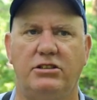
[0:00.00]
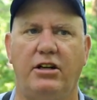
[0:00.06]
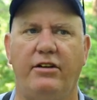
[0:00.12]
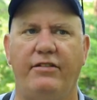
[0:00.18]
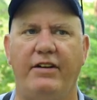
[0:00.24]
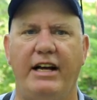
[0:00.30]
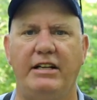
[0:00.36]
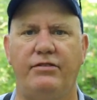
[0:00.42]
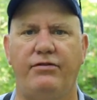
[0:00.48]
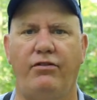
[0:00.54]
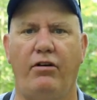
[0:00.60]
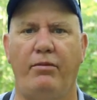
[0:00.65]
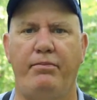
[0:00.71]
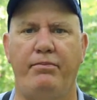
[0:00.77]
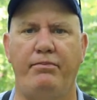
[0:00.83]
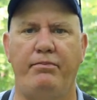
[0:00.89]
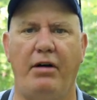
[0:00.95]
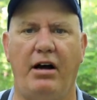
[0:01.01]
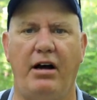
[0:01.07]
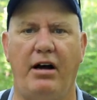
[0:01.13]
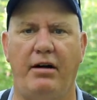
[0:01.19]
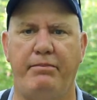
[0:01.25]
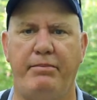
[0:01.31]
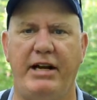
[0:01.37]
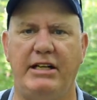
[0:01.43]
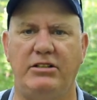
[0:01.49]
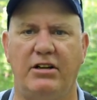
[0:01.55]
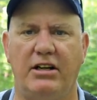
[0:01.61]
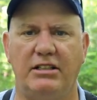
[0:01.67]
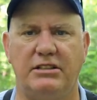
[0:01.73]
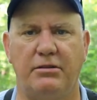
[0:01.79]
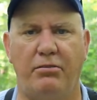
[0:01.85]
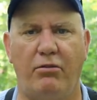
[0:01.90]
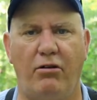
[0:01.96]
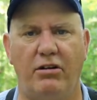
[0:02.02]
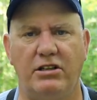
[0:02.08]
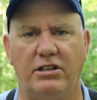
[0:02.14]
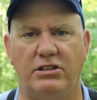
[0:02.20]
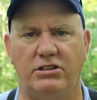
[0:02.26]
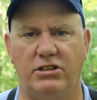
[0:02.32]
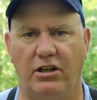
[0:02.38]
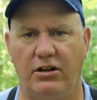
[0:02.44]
surveys for uh, Patreon supporters,